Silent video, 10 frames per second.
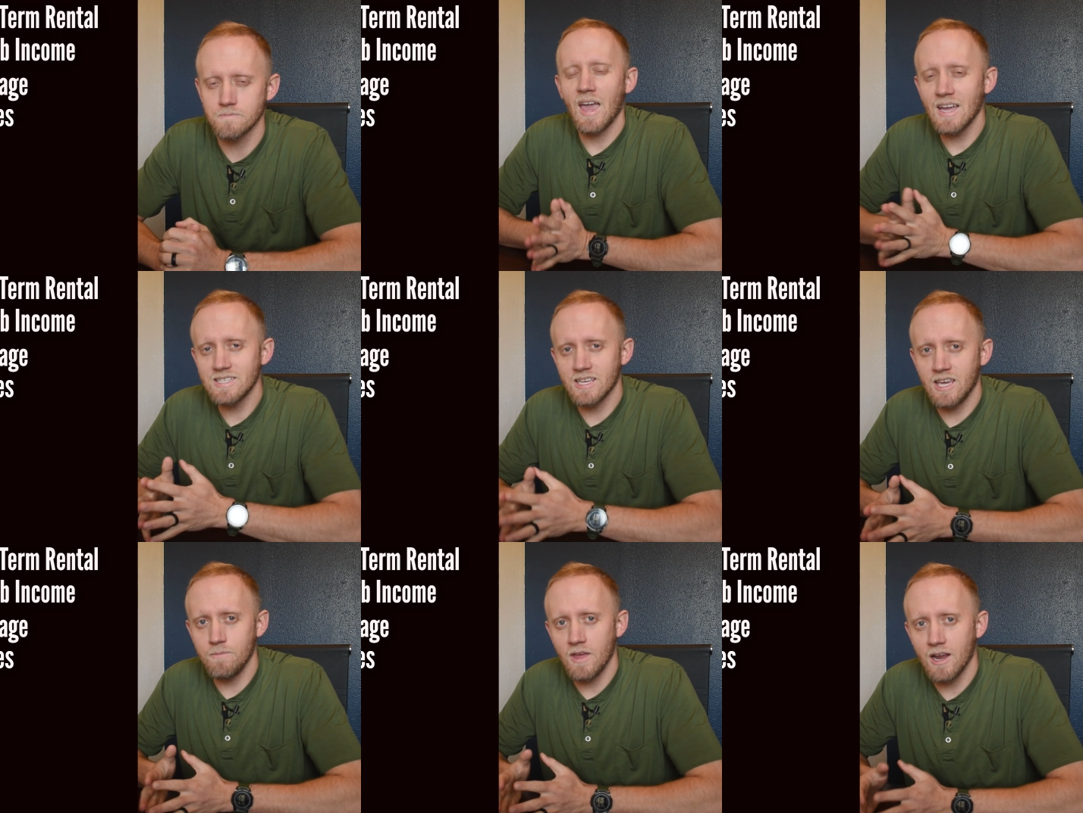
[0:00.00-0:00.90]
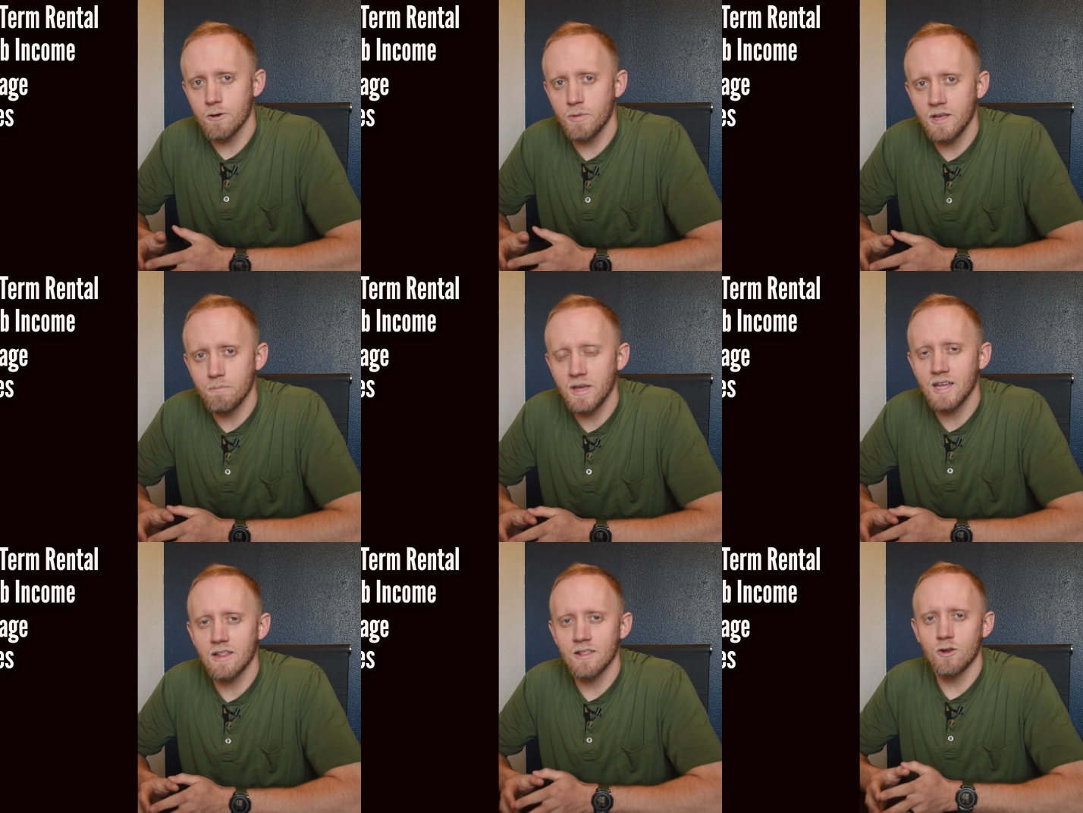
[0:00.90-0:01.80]
And to keep the
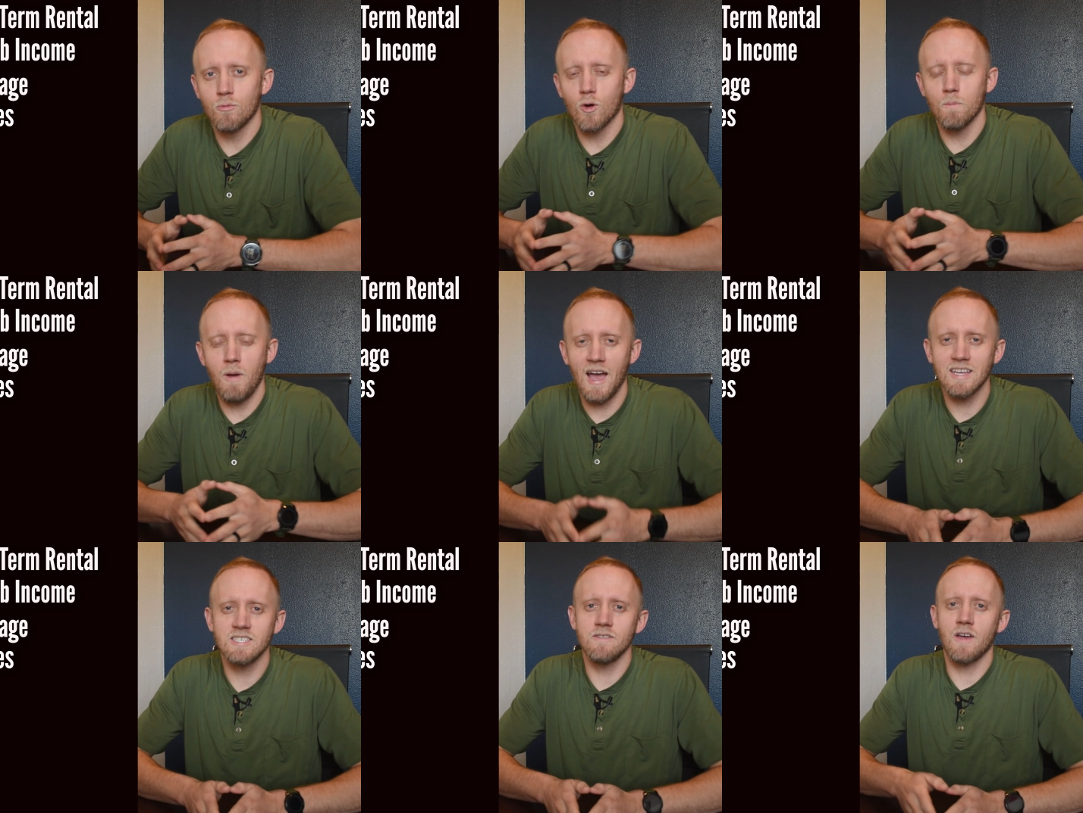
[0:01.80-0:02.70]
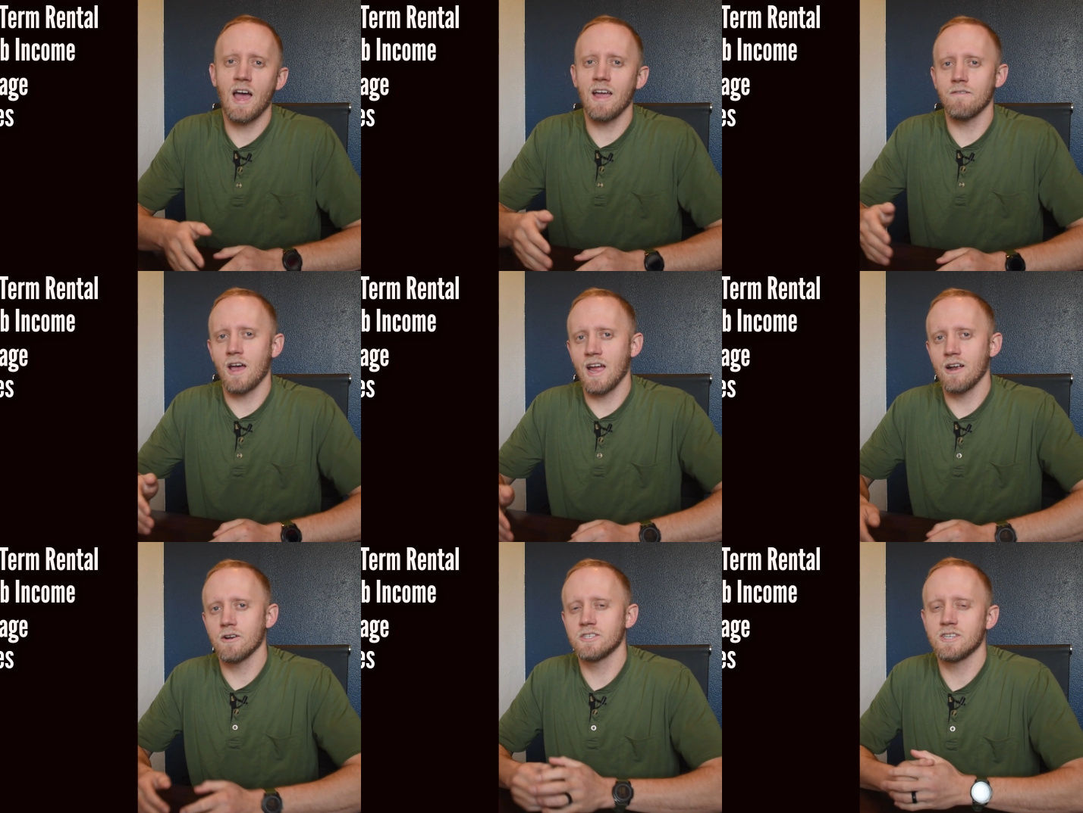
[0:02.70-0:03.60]
Airbnb a little more passive, I have
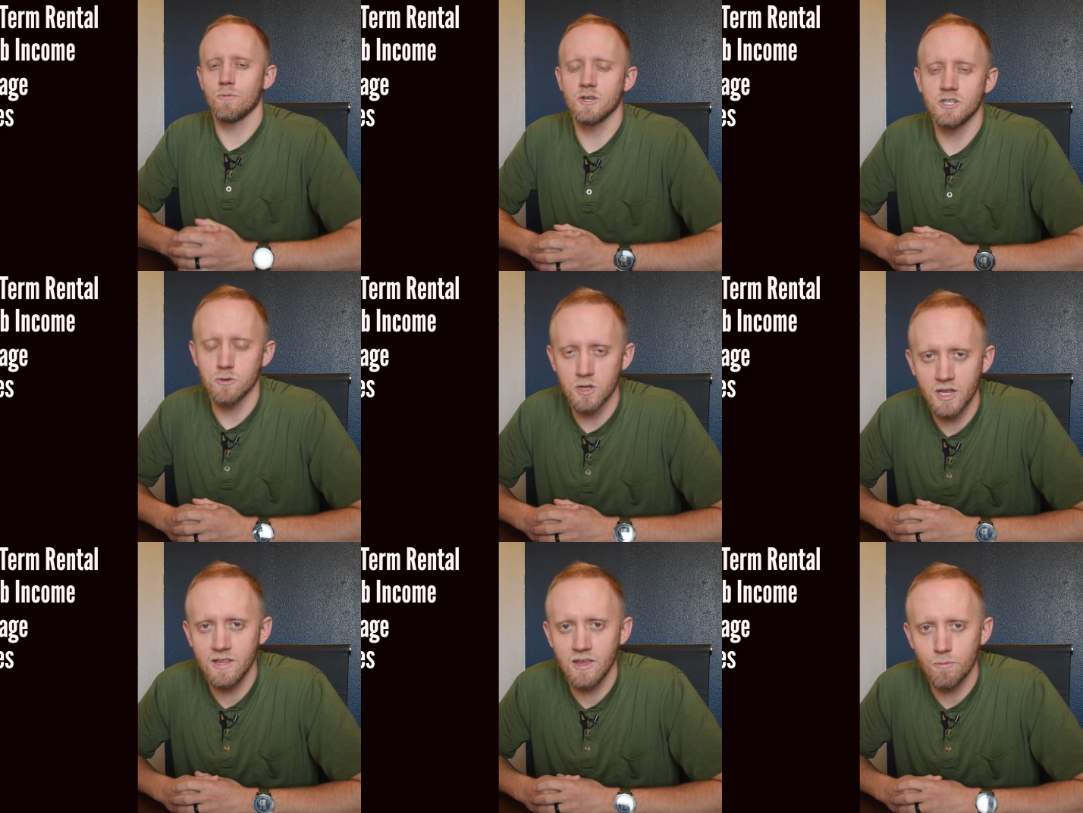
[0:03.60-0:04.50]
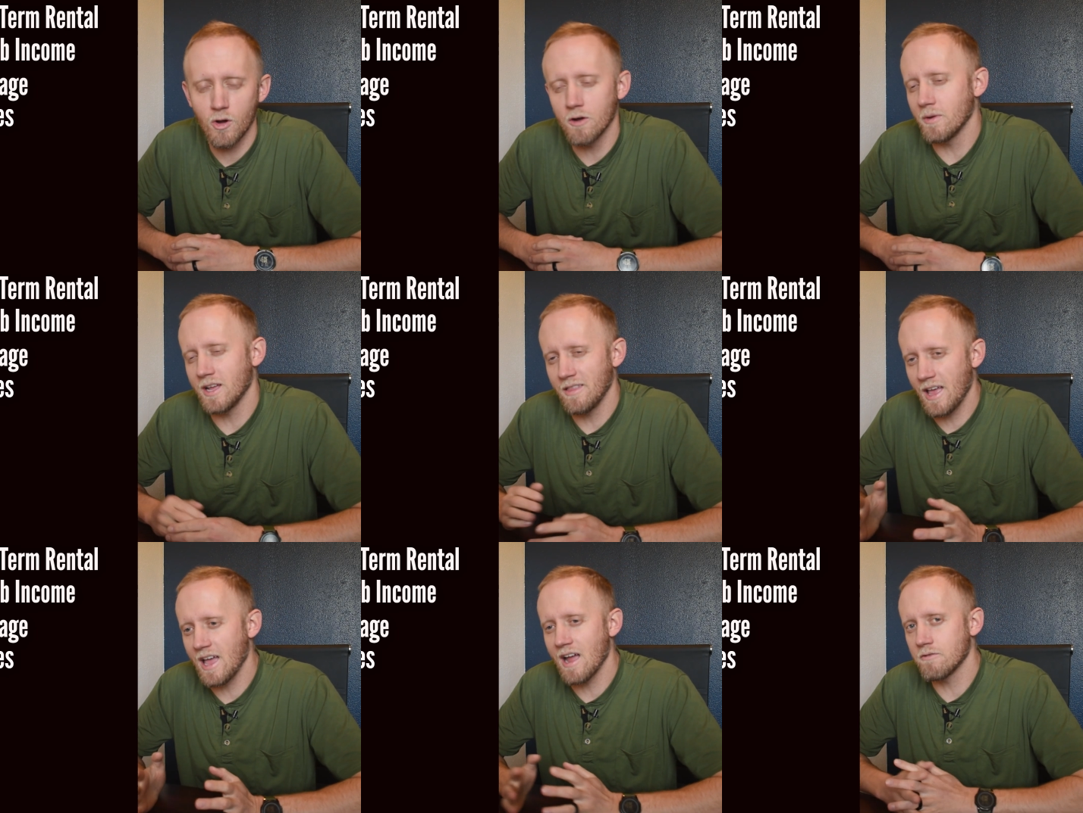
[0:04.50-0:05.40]
hired someone to clean the apartment, and
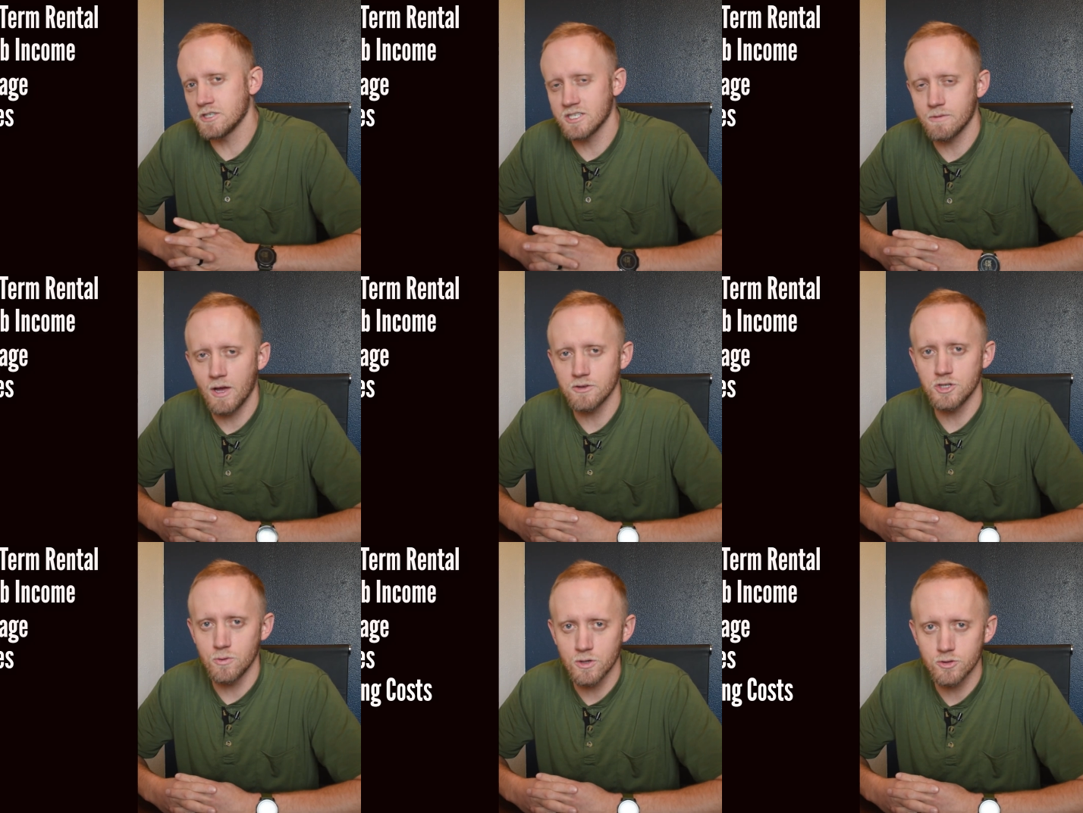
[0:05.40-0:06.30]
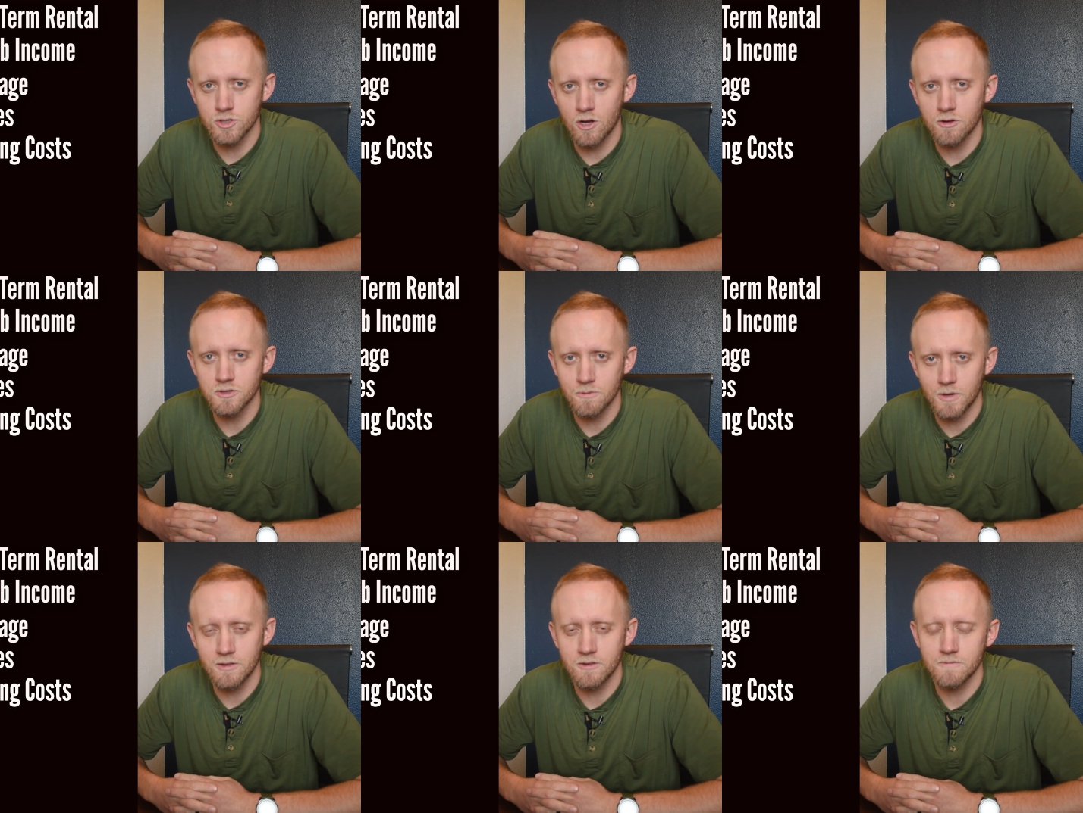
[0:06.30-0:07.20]
that averages about $200 a month.